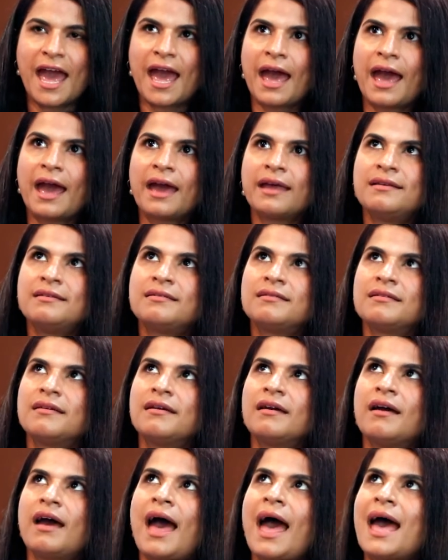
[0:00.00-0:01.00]
And
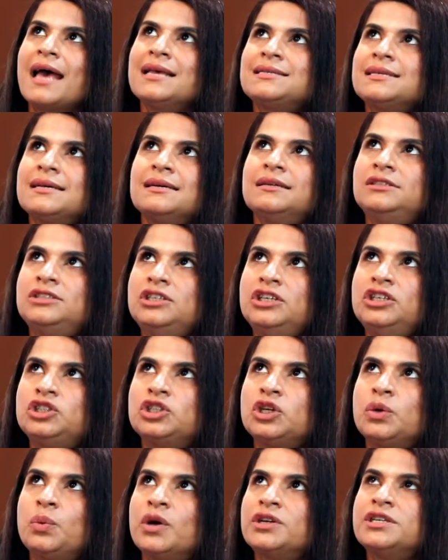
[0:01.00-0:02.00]
as a
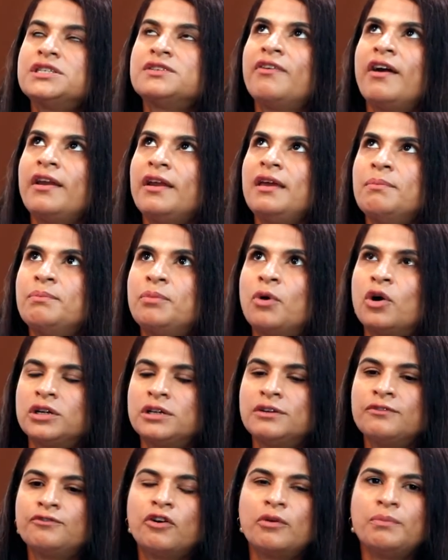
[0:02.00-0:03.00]
teacher, what is very
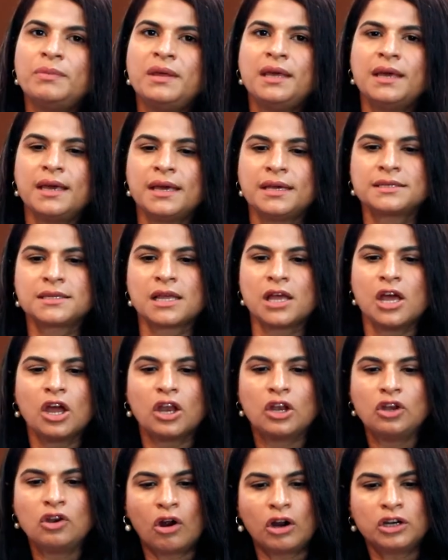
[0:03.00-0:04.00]
important for me is
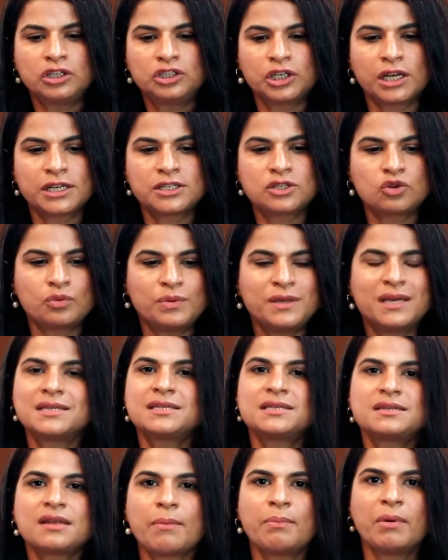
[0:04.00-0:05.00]
not just to be a
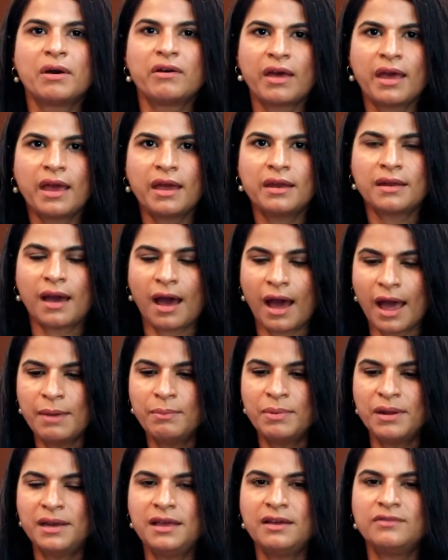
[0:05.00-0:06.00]
step ahead. I
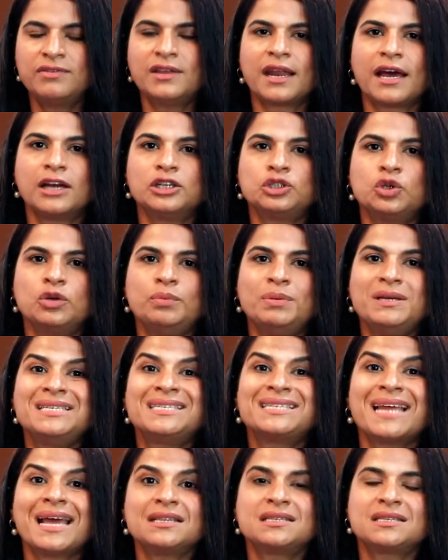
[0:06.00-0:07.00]
believe that I should be
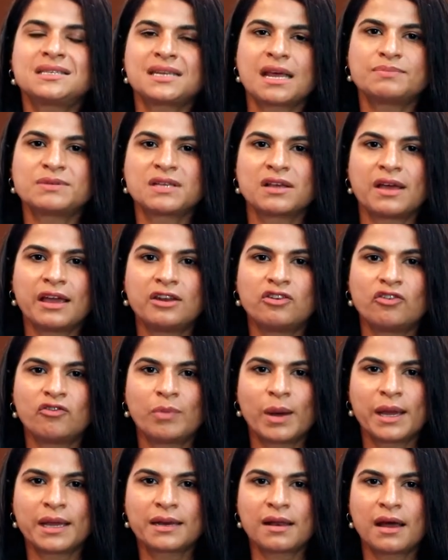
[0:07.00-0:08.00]
10 steps ahead of
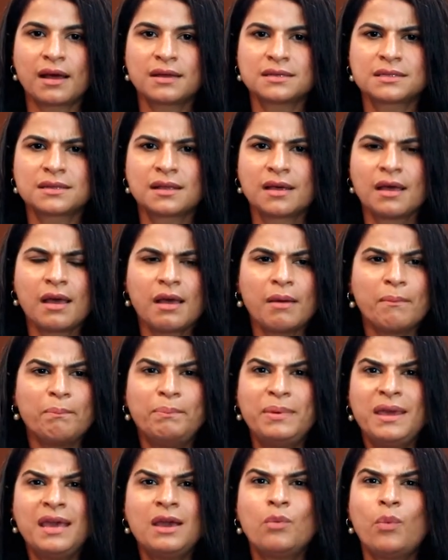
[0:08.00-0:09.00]
my class.
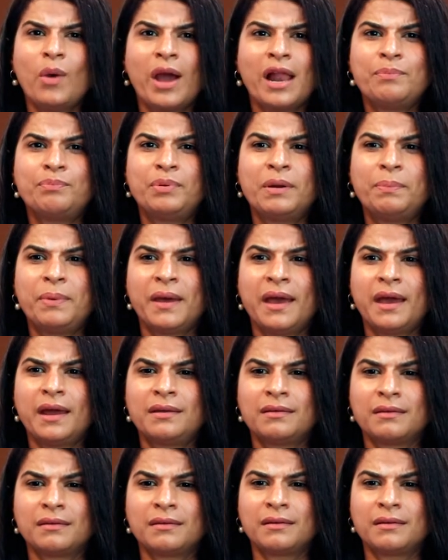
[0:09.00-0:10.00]
Being well prepared